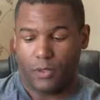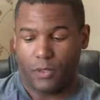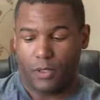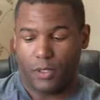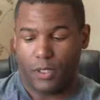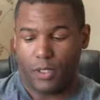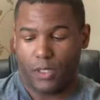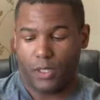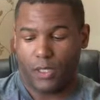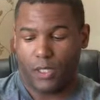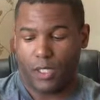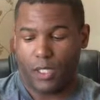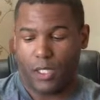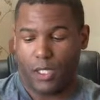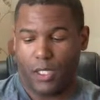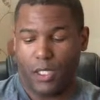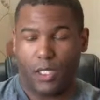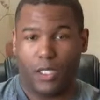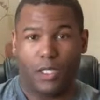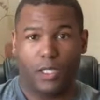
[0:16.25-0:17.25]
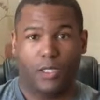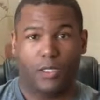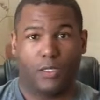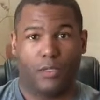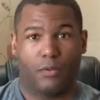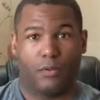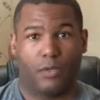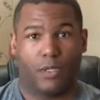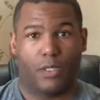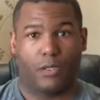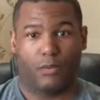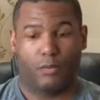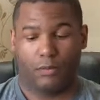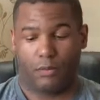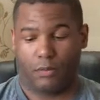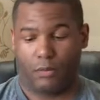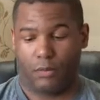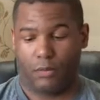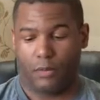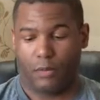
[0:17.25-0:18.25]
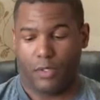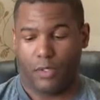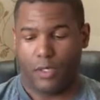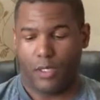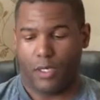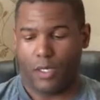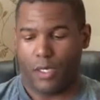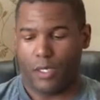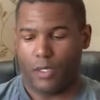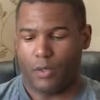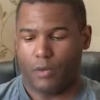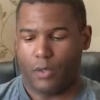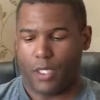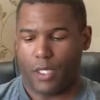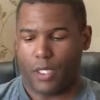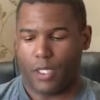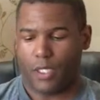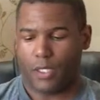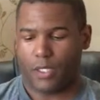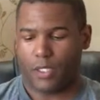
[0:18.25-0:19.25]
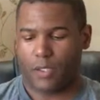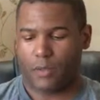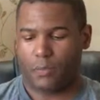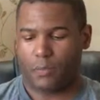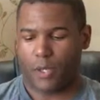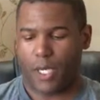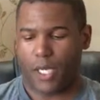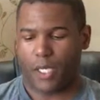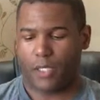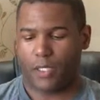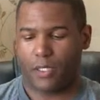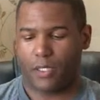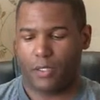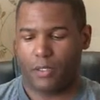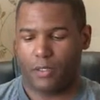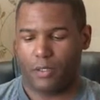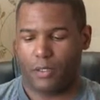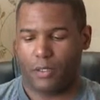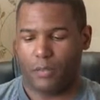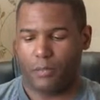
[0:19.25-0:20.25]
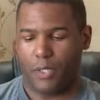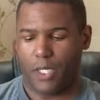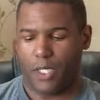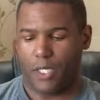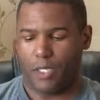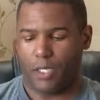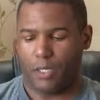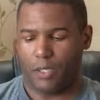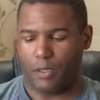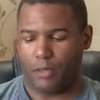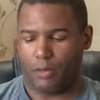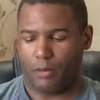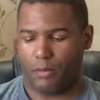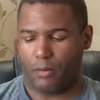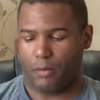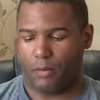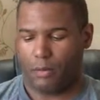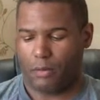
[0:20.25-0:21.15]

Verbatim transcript: Let's get into it. I know what I expect to be in here,